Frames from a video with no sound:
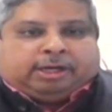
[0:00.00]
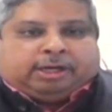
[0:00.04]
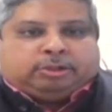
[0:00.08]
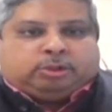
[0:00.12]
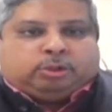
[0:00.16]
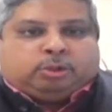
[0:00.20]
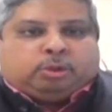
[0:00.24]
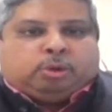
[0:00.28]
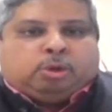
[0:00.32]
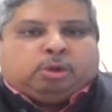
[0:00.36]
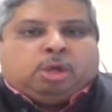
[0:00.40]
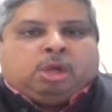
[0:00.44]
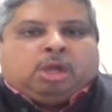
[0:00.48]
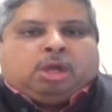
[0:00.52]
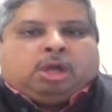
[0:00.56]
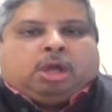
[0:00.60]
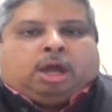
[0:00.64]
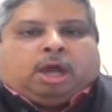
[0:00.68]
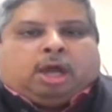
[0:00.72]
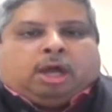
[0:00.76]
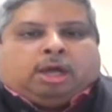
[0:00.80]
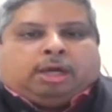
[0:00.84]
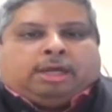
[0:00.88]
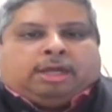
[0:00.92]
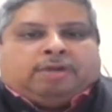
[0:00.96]
So
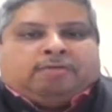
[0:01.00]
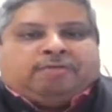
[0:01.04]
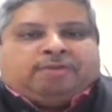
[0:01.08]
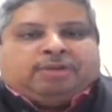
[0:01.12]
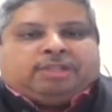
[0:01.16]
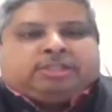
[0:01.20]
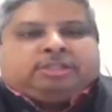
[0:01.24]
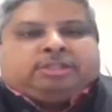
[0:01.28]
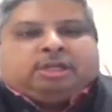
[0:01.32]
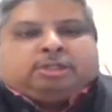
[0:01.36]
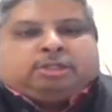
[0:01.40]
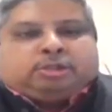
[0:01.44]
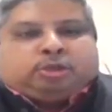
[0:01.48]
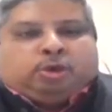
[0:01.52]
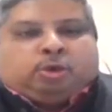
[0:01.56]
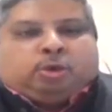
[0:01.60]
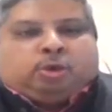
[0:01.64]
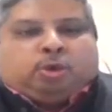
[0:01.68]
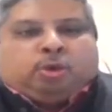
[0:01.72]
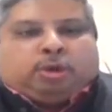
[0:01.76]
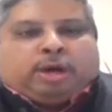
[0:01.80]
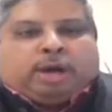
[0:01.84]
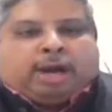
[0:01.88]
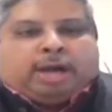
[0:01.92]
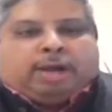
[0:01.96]
uh, investors should
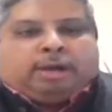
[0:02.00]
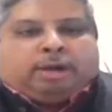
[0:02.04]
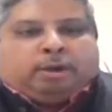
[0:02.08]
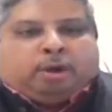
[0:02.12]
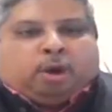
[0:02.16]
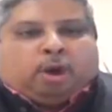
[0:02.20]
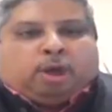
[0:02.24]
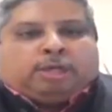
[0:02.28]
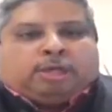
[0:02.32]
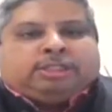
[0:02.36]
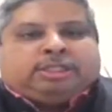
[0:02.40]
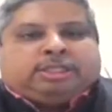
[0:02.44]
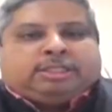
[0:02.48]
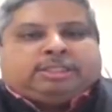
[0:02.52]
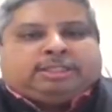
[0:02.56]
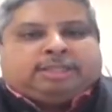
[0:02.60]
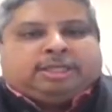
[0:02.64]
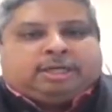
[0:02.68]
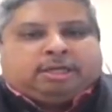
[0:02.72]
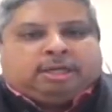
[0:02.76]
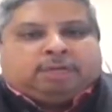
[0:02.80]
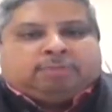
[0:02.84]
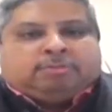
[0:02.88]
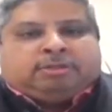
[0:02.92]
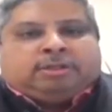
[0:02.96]
look at not just
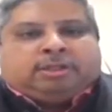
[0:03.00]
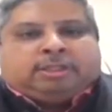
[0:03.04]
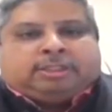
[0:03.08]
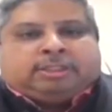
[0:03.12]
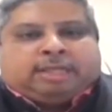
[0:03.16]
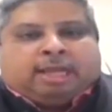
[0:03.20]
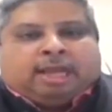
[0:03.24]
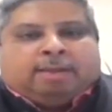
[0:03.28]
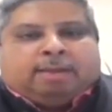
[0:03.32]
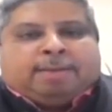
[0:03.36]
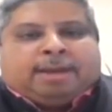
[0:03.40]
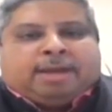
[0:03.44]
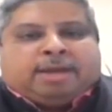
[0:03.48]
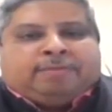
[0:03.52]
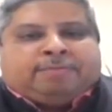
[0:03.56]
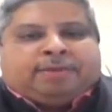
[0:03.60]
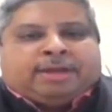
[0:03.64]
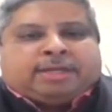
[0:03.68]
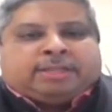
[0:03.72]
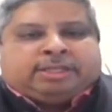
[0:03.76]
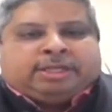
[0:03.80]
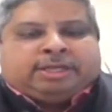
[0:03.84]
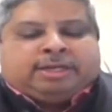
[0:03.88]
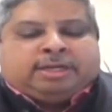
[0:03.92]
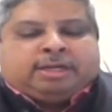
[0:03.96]
in terms of the cell
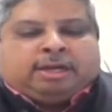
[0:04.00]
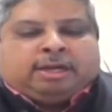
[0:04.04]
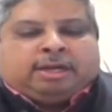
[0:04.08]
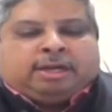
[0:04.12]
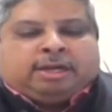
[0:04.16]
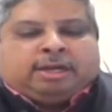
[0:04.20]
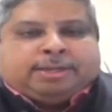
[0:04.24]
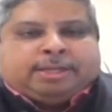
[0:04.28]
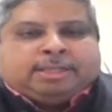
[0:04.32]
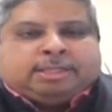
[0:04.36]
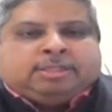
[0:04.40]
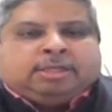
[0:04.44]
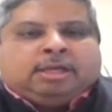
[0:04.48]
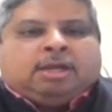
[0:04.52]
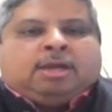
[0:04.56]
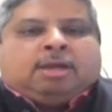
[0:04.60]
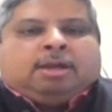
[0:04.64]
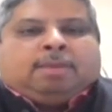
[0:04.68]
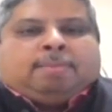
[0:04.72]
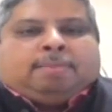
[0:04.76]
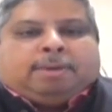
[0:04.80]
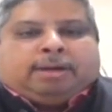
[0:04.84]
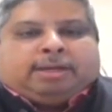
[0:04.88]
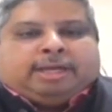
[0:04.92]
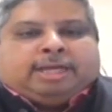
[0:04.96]
manufacturing companies,
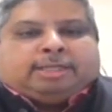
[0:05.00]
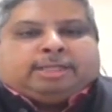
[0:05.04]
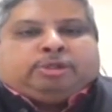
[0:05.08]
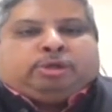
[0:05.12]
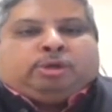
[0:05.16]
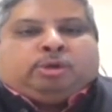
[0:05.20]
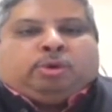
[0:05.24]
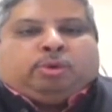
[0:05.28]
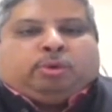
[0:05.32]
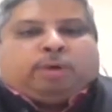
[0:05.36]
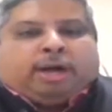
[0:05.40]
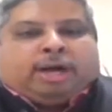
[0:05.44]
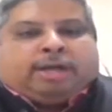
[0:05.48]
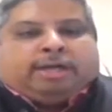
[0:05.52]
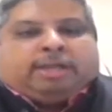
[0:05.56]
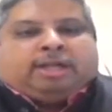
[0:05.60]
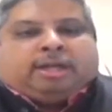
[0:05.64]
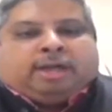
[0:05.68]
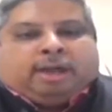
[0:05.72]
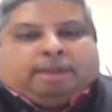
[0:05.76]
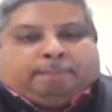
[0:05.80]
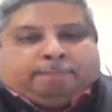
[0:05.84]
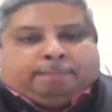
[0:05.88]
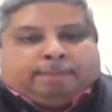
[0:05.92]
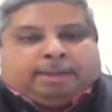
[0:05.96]
but they should look at the
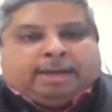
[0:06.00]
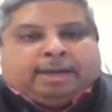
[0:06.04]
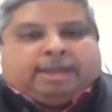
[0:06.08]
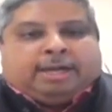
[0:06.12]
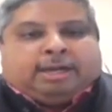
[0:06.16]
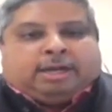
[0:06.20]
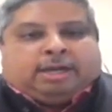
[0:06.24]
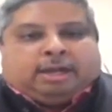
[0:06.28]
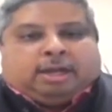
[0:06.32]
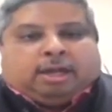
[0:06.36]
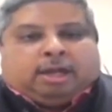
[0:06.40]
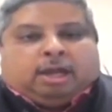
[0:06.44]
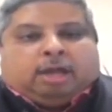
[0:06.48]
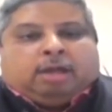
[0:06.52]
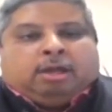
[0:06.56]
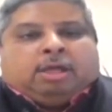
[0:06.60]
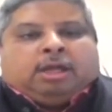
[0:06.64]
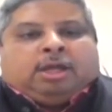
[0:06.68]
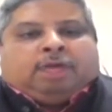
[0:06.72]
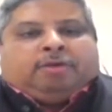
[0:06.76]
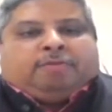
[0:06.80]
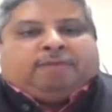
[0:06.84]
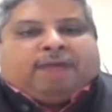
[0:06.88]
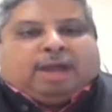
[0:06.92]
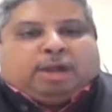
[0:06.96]
complete uh,
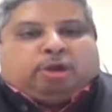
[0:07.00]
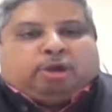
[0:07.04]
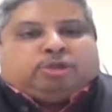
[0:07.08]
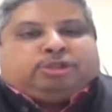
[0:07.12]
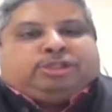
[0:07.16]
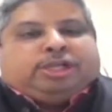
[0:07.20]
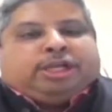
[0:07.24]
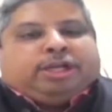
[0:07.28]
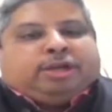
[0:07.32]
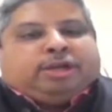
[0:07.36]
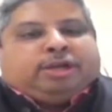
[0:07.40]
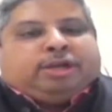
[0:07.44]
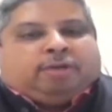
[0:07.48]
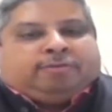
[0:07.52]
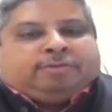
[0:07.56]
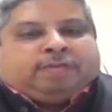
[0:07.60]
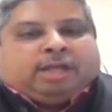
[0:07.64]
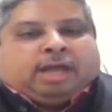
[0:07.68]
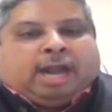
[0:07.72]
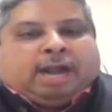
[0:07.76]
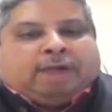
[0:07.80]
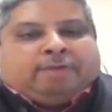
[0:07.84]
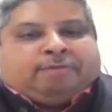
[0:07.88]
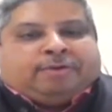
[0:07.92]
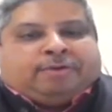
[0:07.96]
value chain of
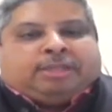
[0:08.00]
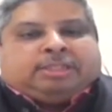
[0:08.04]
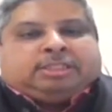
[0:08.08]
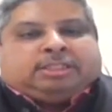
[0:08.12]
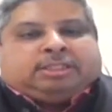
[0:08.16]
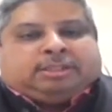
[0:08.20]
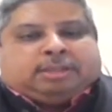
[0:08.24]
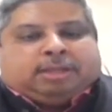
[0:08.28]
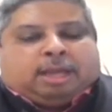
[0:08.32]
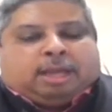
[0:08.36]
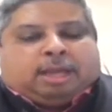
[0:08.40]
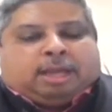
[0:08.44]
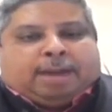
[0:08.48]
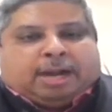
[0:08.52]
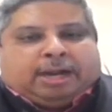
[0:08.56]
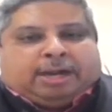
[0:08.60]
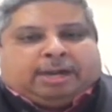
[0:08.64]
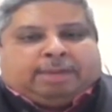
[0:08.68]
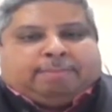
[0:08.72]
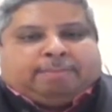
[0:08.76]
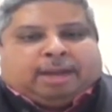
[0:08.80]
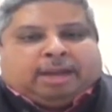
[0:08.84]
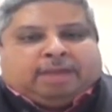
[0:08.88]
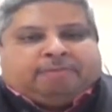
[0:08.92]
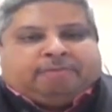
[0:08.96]
the advanced uh,
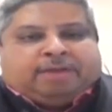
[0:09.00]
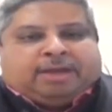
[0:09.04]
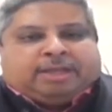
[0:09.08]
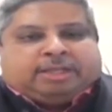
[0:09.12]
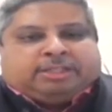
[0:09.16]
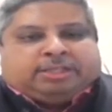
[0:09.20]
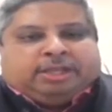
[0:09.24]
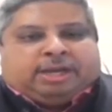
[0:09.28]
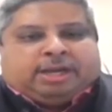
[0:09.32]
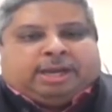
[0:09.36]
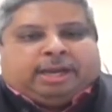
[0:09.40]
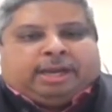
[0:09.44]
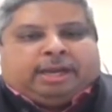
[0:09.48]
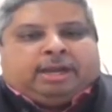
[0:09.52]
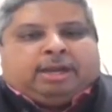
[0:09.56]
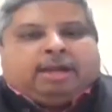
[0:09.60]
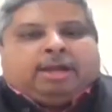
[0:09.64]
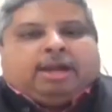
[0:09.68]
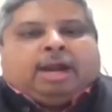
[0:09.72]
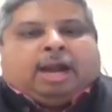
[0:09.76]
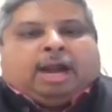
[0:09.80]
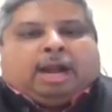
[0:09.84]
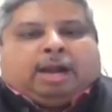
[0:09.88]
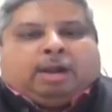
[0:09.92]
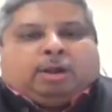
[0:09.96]
battery manufacturing
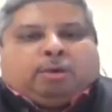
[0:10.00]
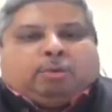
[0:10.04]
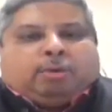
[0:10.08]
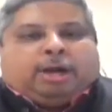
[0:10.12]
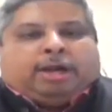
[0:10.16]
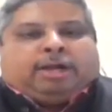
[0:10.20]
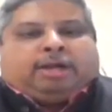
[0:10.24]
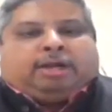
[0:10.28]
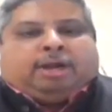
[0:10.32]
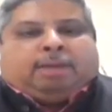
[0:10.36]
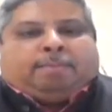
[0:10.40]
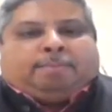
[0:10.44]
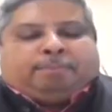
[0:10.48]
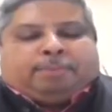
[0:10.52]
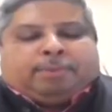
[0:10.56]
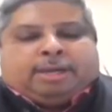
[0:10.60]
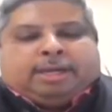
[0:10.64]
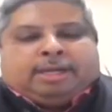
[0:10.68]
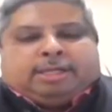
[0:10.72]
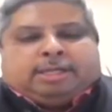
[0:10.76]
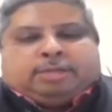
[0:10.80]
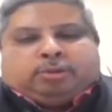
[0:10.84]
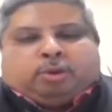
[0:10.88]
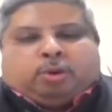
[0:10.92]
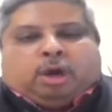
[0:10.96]
and look at
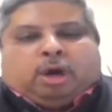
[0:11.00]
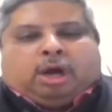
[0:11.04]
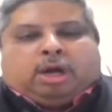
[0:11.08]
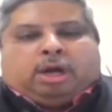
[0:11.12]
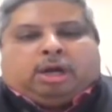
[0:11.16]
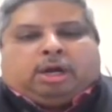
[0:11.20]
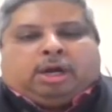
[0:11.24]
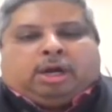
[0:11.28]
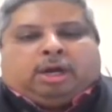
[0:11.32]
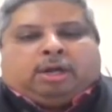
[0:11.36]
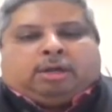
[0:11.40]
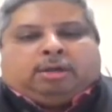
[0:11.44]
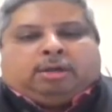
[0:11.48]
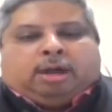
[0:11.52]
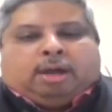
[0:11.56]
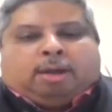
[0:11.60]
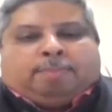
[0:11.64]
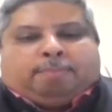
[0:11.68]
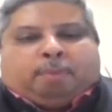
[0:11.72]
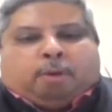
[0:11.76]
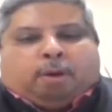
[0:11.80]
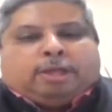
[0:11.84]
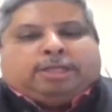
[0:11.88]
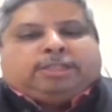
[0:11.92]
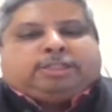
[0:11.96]
companies who are uh,
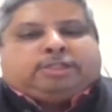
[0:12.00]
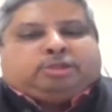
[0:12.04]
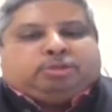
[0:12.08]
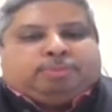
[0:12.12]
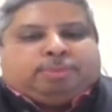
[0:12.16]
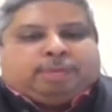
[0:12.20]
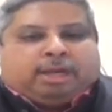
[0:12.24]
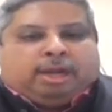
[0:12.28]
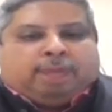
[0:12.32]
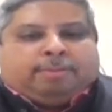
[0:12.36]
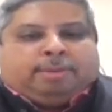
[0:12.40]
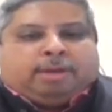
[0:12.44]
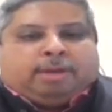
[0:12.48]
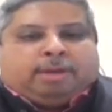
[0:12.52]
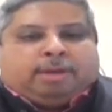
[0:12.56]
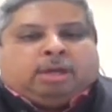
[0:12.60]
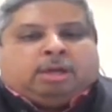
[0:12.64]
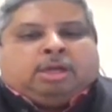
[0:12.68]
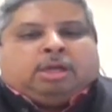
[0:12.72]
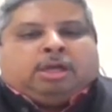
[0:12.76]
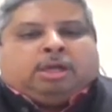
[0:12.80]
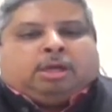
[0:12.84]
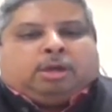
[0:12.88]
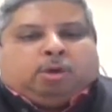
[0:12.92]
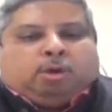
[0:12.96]
poised to become a
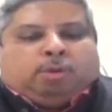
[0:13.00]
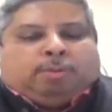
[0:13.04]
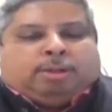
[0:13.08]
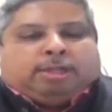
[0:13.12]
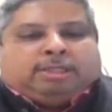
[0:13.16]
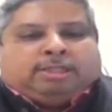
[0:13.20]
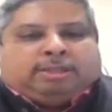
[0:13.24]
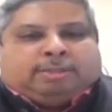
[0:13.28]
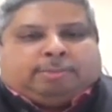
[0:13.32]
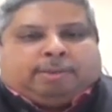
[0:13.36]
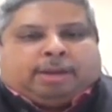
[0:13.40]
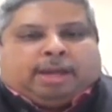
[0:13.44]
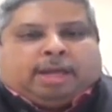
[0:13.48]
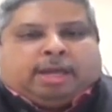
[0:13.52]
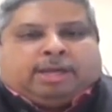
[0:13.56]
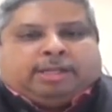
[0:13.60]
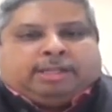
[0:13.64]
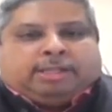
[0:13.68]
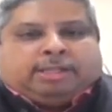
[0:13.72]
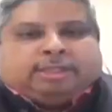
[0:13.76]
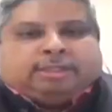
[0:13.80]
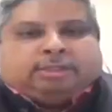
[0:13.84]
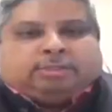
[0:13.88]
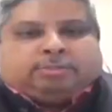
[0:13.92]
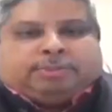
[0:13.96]
global supplier in
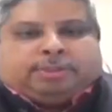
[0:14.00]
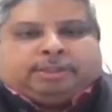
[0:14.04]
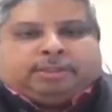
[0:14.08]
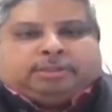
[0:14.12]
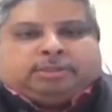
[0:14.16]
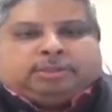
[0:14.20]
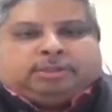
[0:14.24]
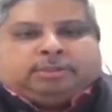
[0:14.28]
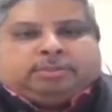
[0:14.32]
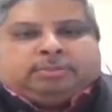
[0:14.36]
this space.